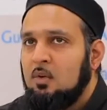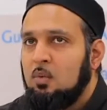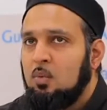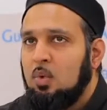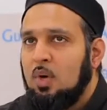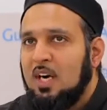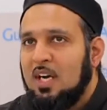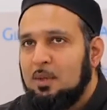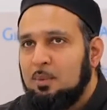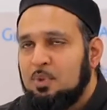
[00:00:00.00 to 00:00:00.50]

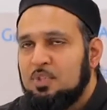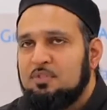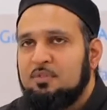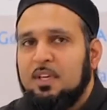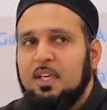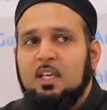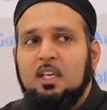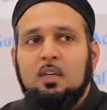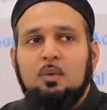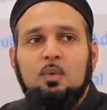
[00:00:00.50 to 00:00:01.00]
what I was
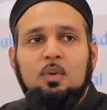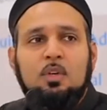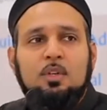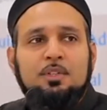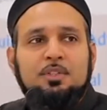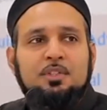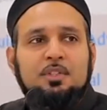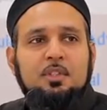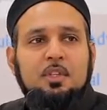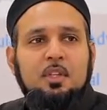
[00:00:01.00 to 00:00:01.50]
finding
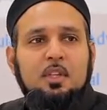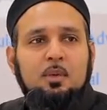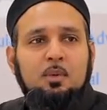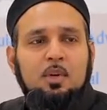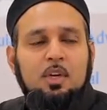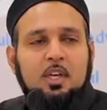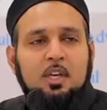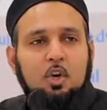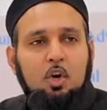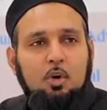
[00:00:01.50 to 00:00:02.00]
was there
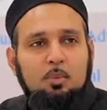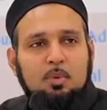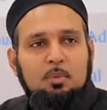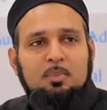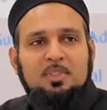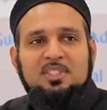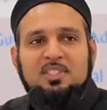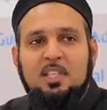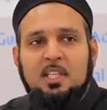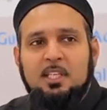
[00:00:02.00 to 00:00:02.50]
were common
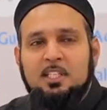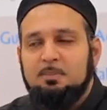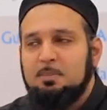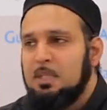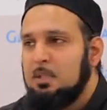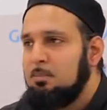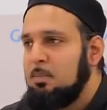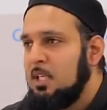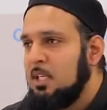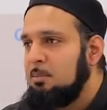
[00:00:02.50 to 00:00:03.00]
mistakes
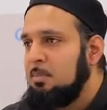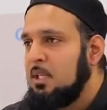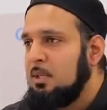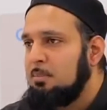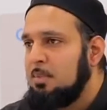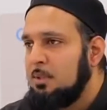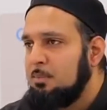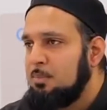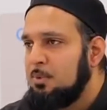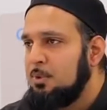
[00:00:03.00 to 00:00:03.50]
being made by
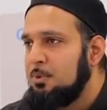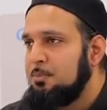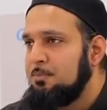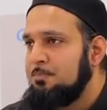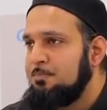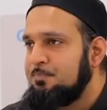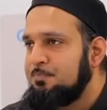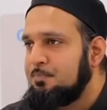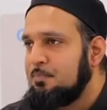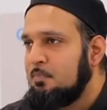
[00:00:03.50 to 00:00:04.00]
people.
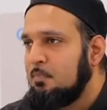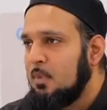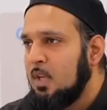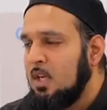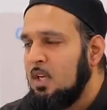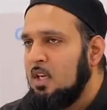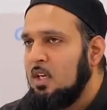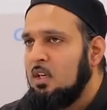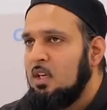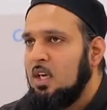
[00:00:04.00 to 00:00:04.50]

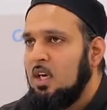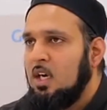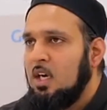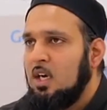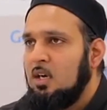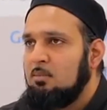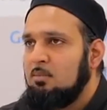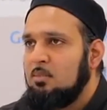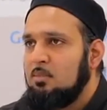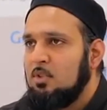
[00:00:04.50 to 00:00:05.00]

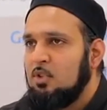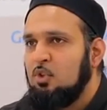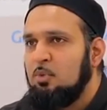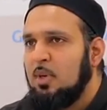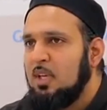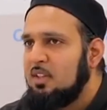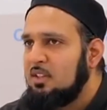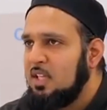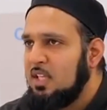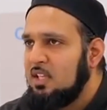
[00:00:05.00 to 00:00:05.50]
Um, you
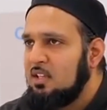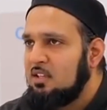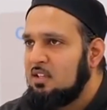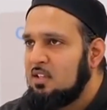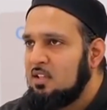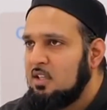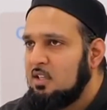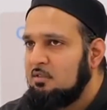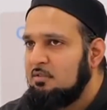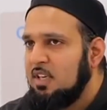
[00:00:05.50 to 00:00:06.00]
might think
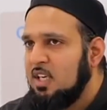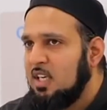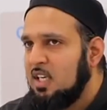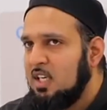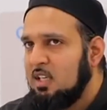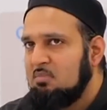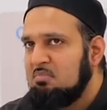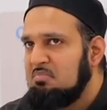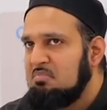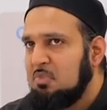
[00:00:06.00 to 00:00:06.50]
they're
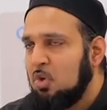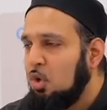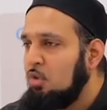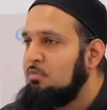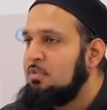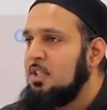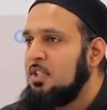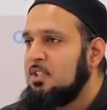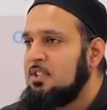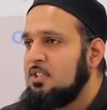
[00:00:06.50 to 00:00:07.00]
very
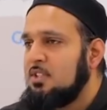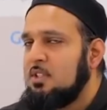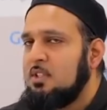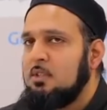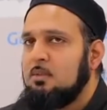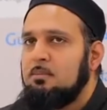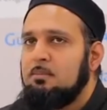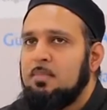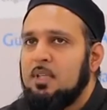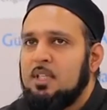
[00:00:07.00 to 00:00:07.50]
obvious,
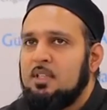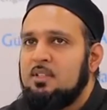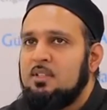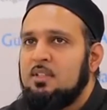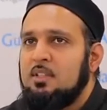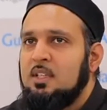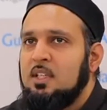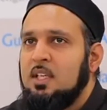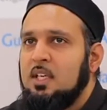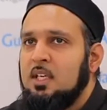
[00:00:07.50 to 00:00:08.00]

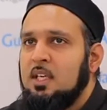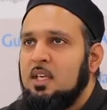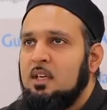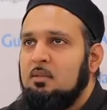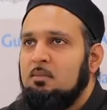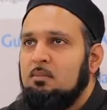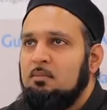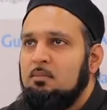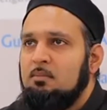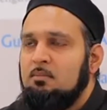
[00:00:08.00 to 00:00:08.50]
but
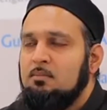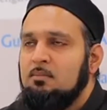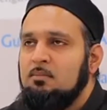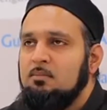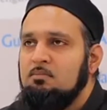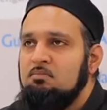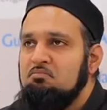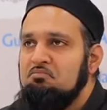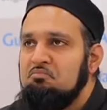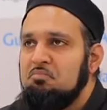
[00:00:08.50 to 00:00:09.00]

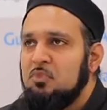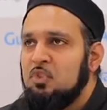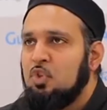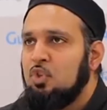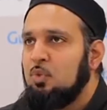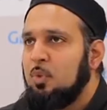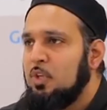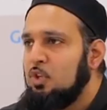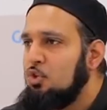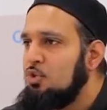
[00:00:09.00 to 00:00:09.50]
you
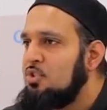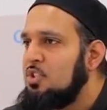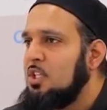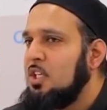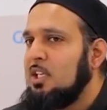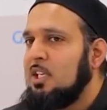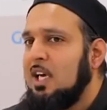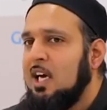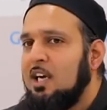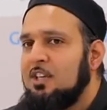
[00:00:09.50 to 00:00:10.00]
know, when you see
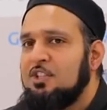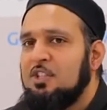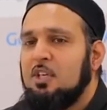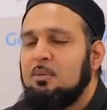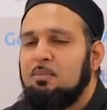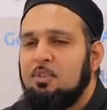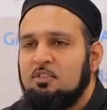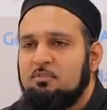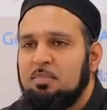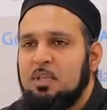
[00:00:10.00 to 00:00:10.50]
a large
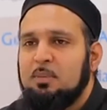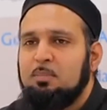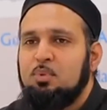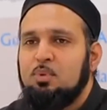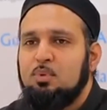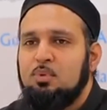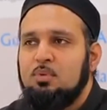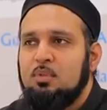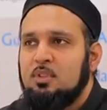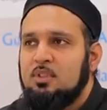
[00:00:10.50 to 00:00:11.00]
number of
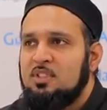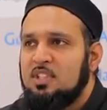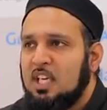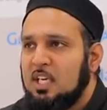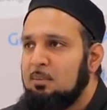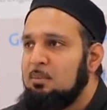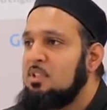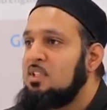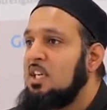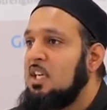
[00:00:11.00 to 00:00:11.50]
people
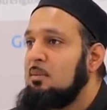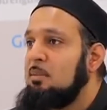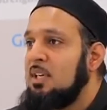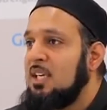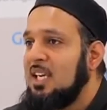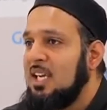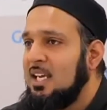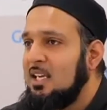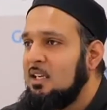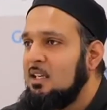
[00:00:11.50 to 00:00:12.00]
time and time
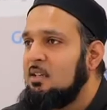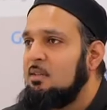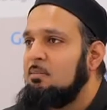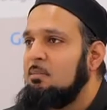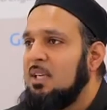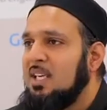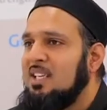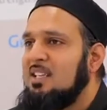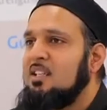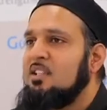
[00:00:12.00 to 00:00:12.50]
again
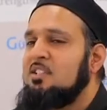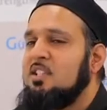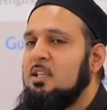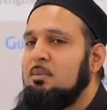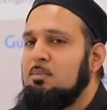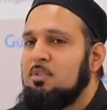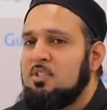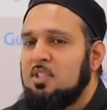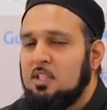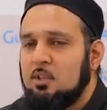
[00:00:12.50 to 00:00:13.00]
making the
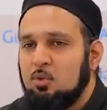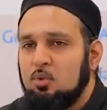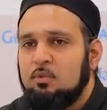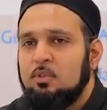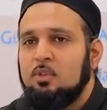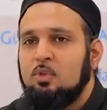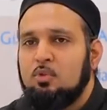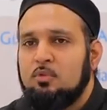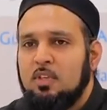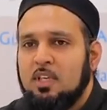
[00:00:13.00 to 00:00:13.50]
same mistake
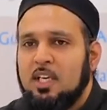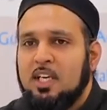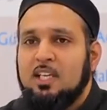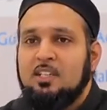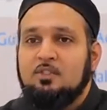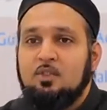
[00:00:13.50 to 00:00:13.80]
over and over again,